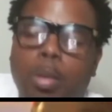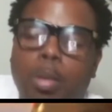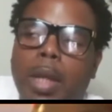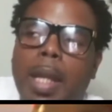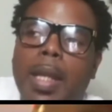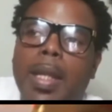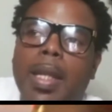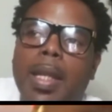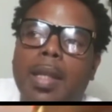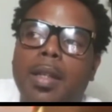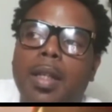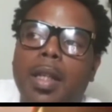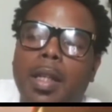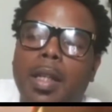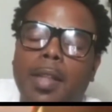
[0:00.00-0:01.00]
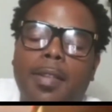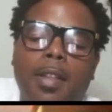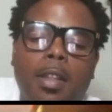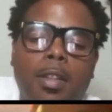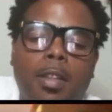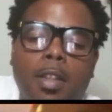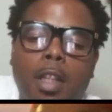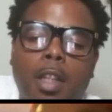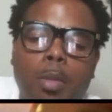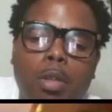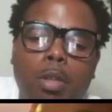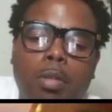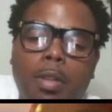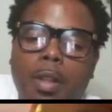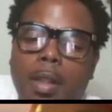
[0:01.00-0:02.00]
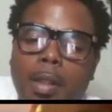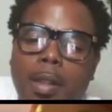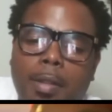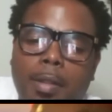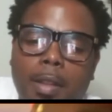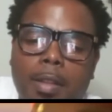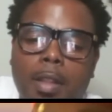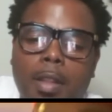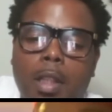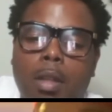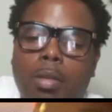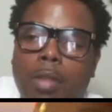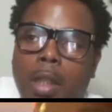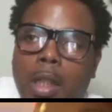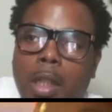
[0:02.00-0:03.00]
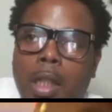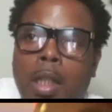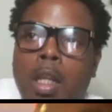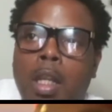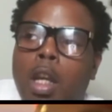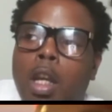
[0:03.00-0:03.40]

When they get done listening to your music or listening to your CD,